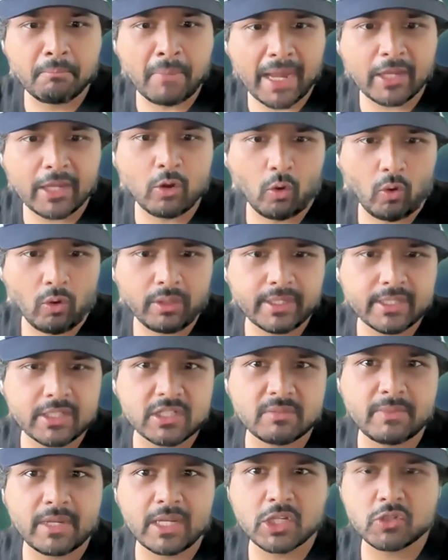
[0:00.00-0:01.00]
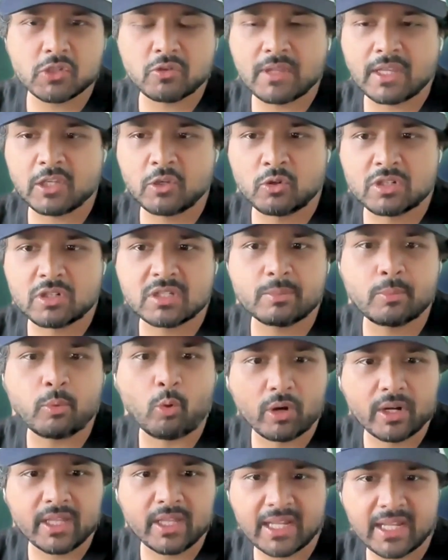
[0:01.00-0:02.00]
My goal is to make sure that you're
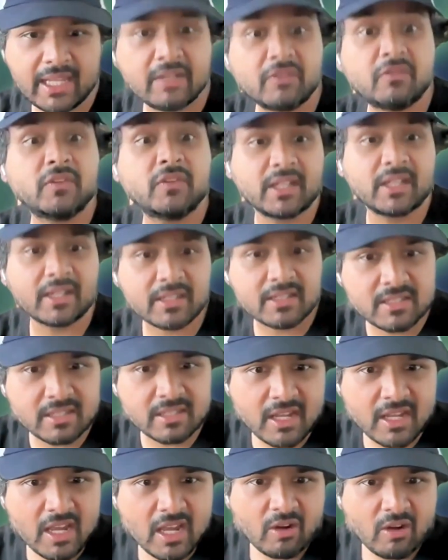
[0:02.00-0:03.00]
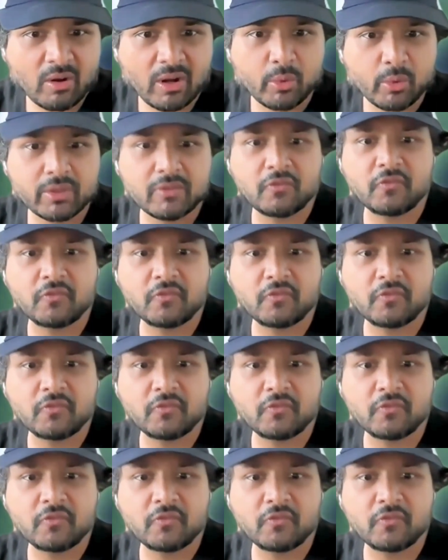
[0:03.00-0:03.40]
supported in Phoenix, right?